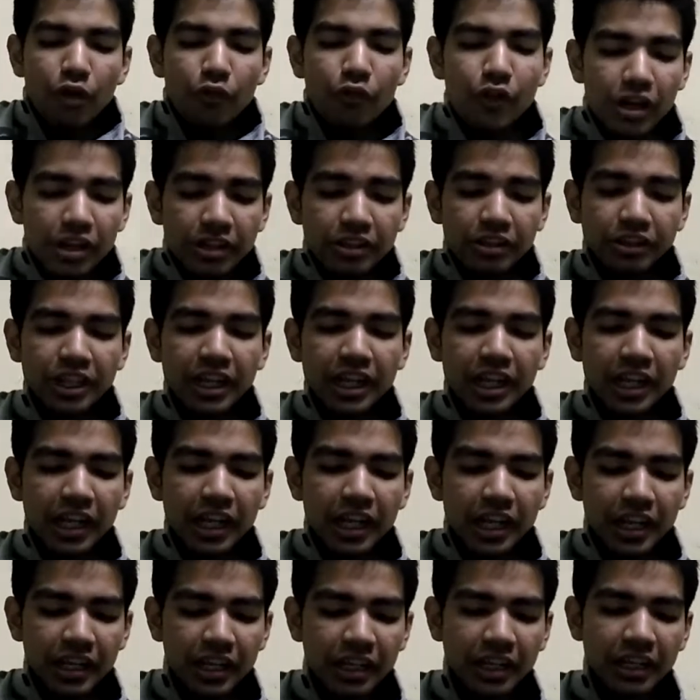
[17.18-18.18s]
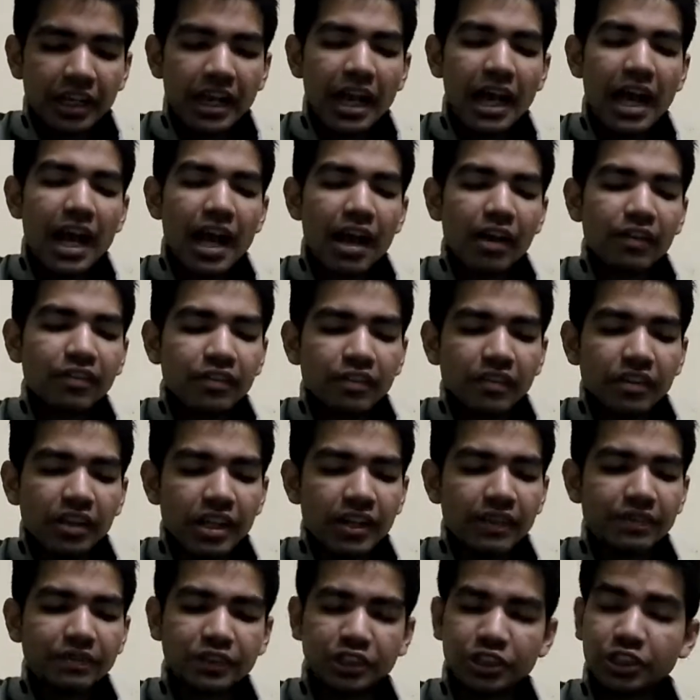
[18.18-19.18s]
One thing I've
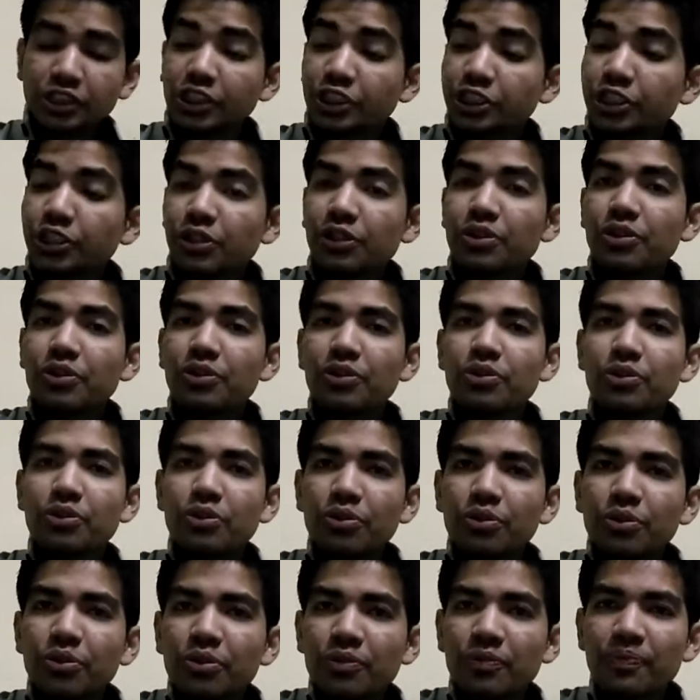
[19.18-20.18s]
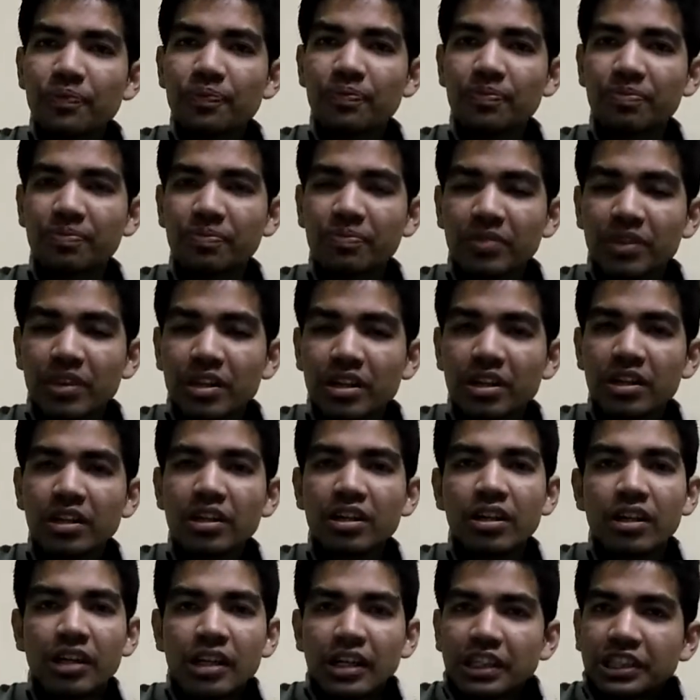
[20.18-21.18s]
left to do,
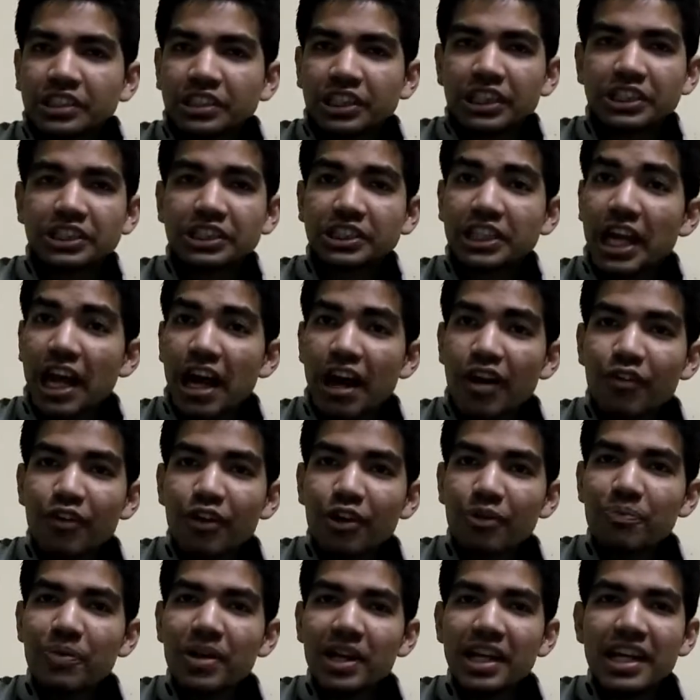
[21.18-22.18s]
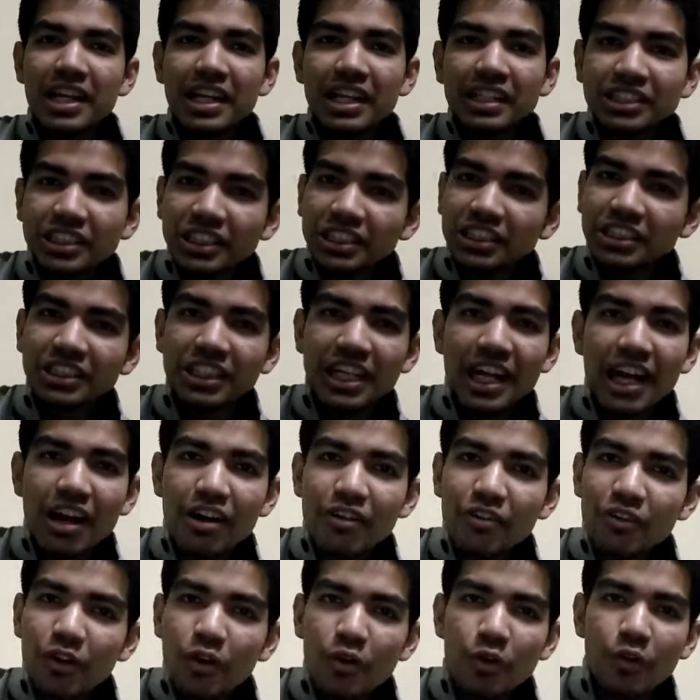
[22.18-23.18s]
discover me
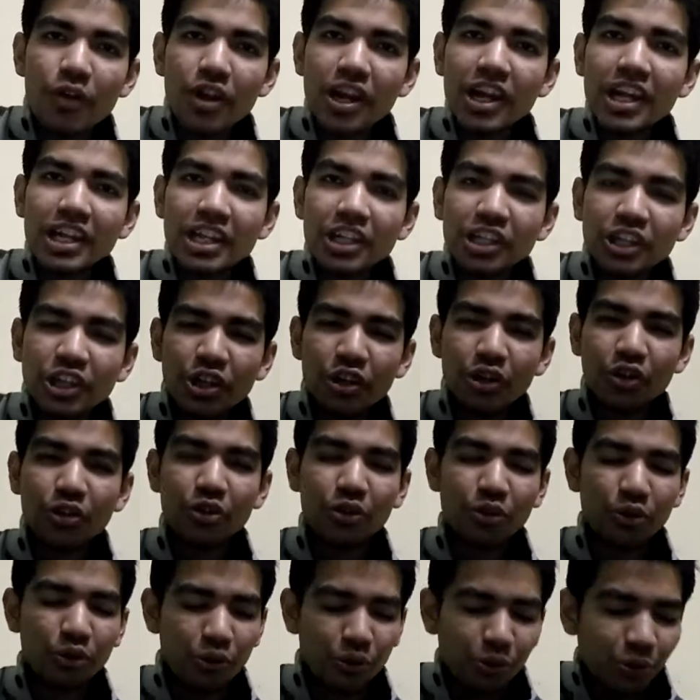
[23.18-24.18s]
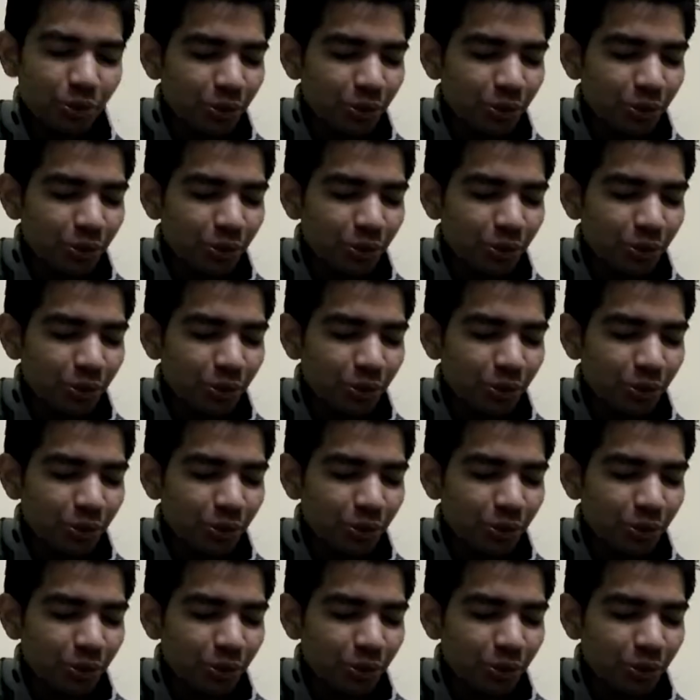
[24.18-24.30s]
discovering you.